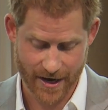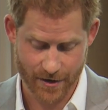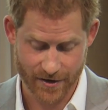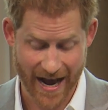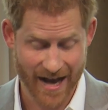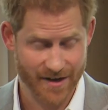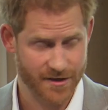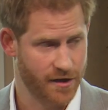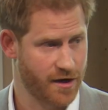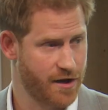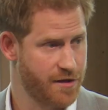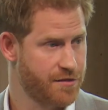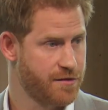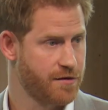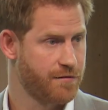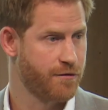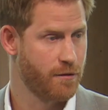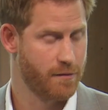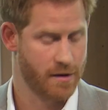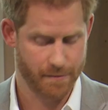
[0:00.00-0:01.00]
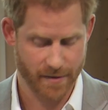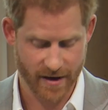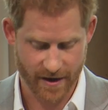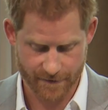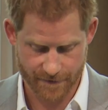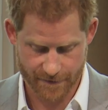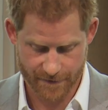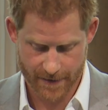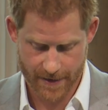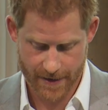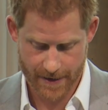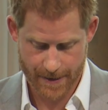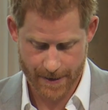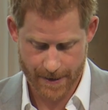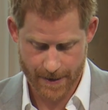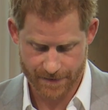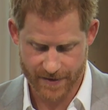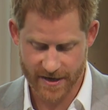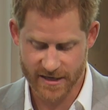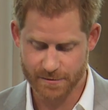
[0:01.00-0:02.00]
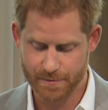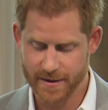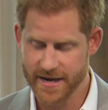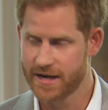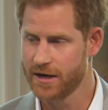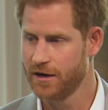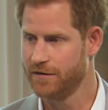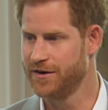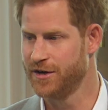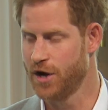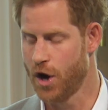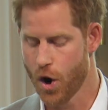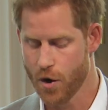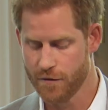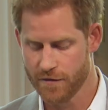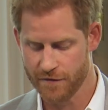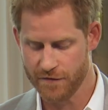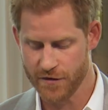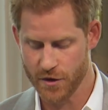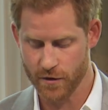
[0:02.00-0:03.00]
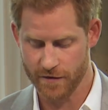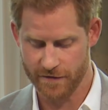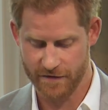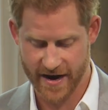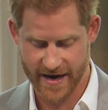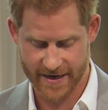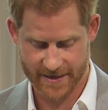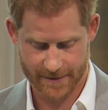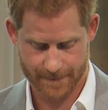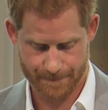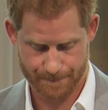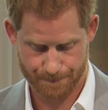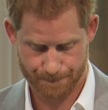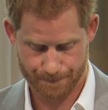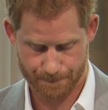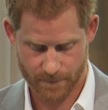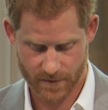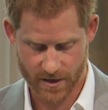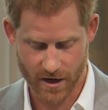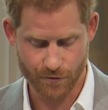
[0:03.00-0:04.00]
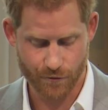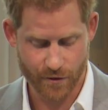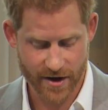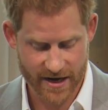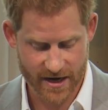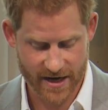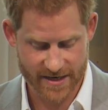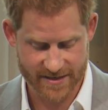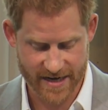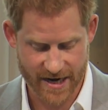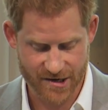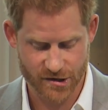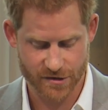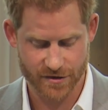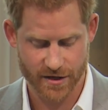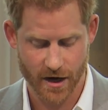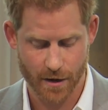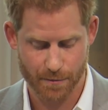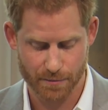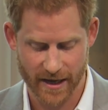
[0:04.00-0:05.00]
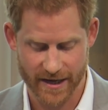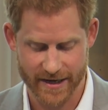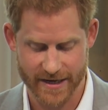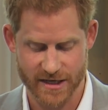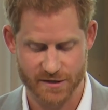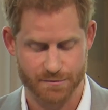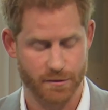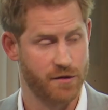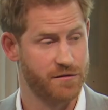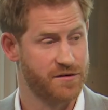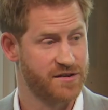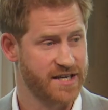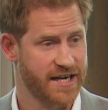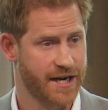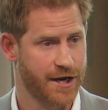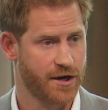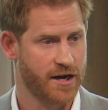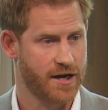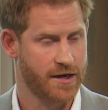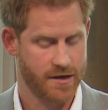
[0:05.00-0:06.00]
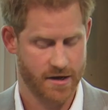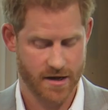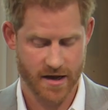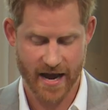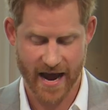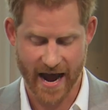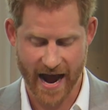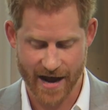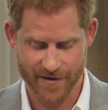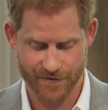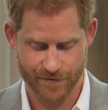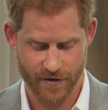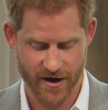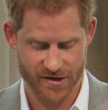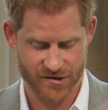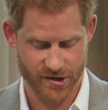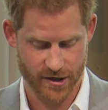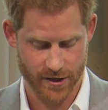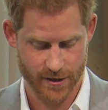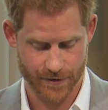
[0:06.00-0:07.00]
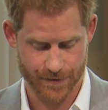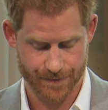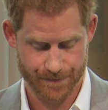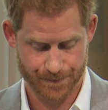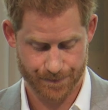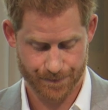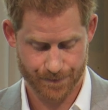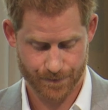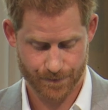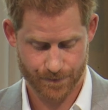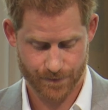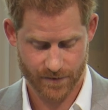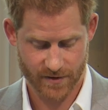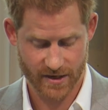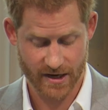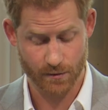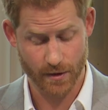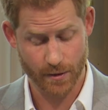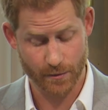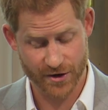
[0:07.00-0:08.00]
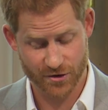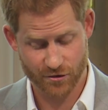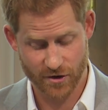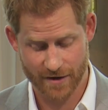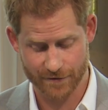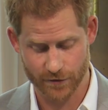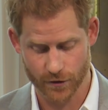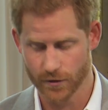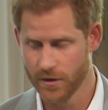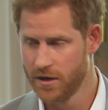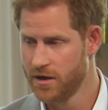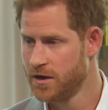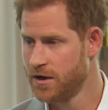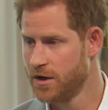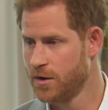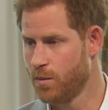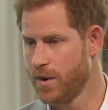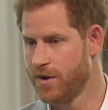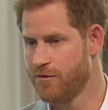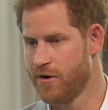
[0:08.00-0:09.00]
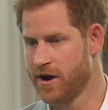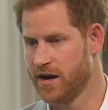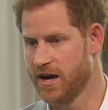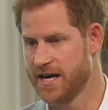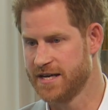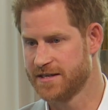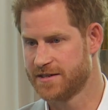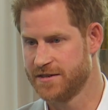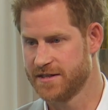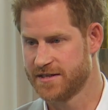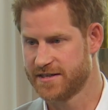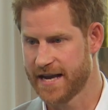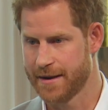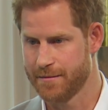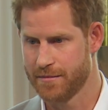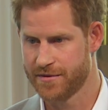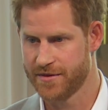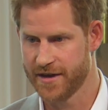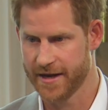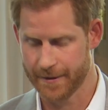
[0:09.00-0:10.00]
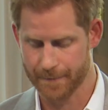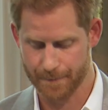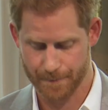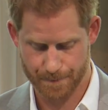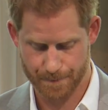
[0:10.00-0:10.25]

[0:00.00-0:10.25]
at Earth from above, they speak of an overview effect, a realization that our planet is both singular and fragile. And when we travel, we realize the same thing.